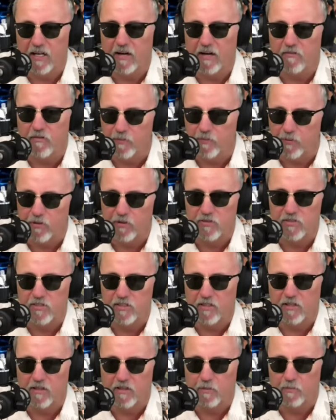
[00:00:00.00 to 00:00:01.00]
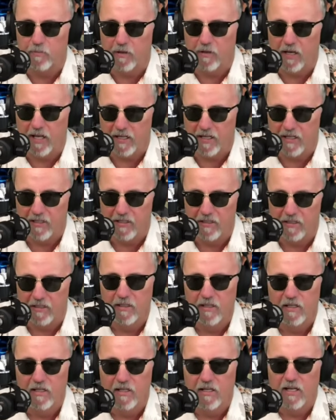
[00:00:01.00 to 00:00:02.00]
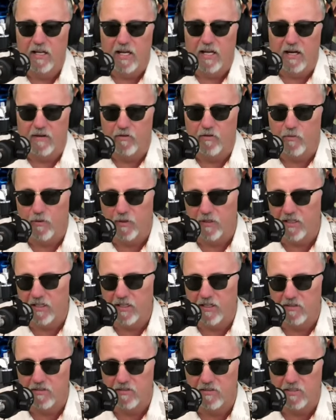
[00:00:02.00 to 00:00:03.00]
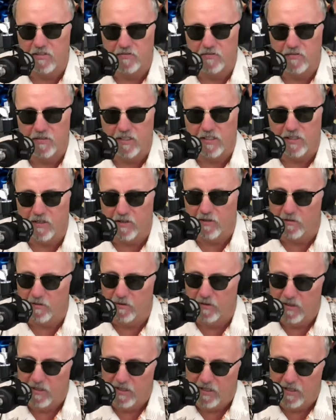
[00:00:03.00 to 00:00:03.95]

Every person on the planet, everyone that hears this video,